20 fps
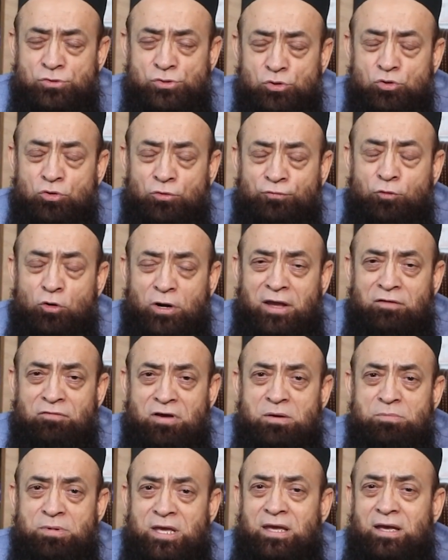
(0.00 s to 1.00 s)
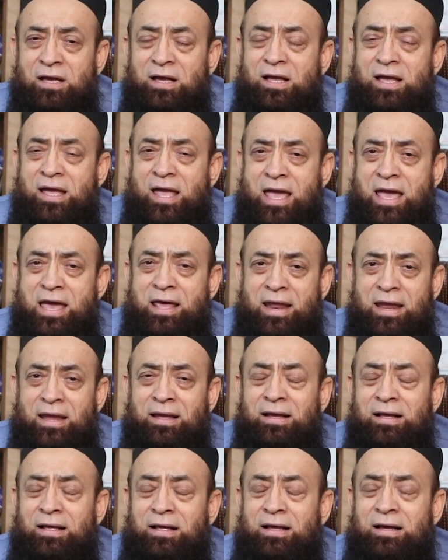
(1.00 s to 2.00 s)
to you for giving me
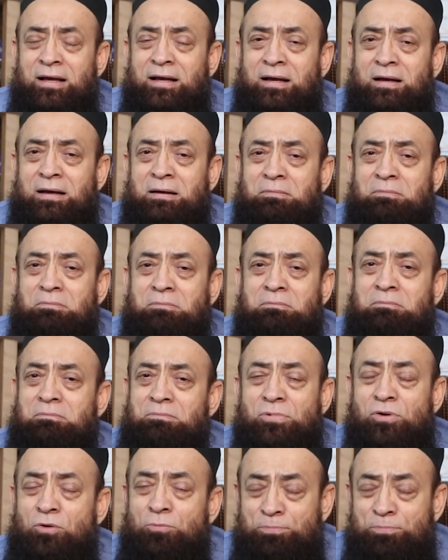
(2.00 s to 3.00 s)
hearing. Your